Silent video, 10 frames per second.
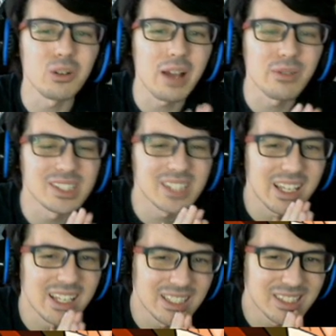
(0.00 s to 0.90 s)
I would say
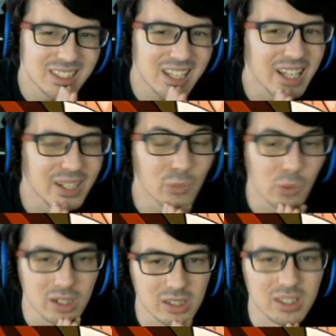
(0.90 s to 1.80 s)
he's kind of
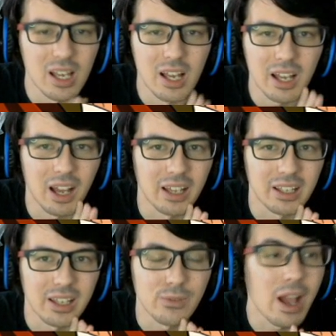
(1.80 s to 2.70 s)
worse.
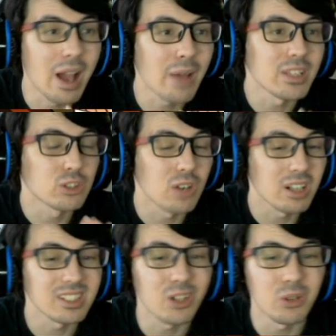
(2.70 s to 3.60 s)
If you have the
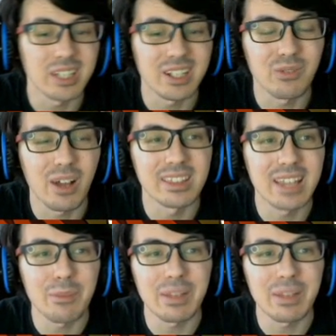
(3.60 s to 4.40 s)
Trunks and Goten, run them